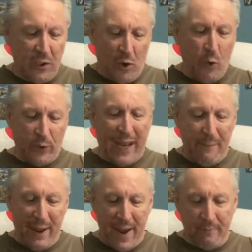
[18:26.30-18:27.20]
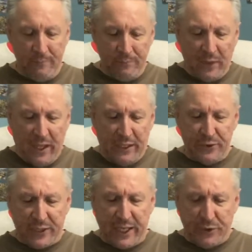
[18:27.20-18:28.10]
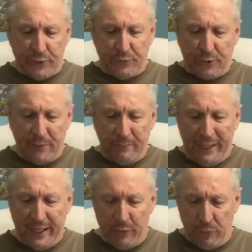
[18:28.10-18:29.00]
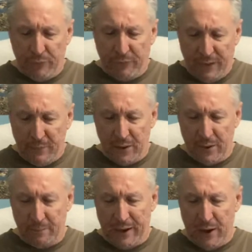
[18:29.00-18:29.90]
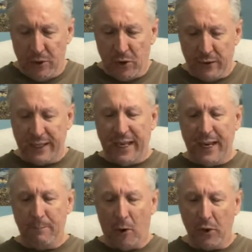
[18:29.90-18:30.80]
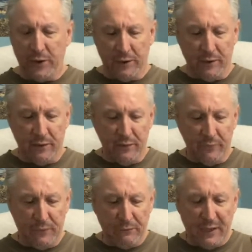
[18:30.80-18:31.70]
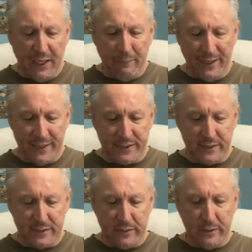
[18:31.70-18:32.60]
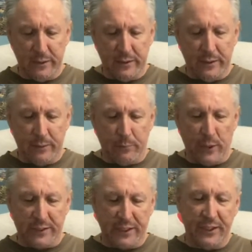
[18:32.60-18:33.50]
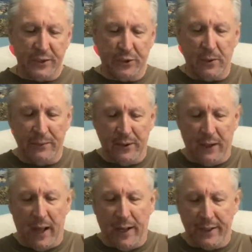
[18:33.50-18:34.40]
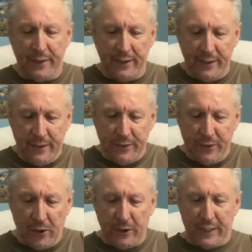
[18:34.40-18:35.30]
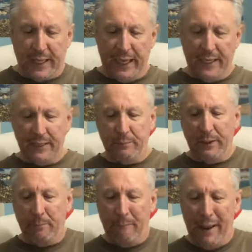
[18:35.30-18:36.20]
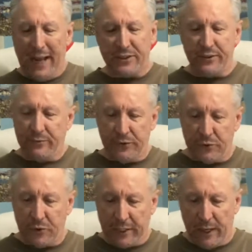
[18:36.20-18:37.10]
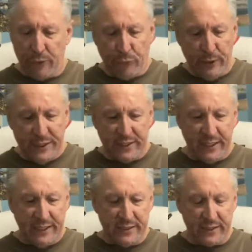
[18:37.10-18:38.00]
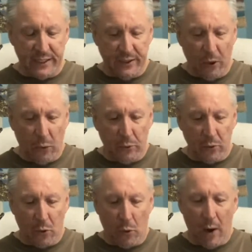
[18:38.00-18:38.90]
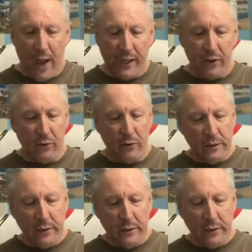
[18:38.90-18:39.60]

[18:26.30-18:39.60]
Okay, ma'am. You're scheduled for a meeting with FEMA about Hurricane Martin. 15 minutes. President Durbin nodded. The hurricane had been massive and took out 3 cities in lower Ohio.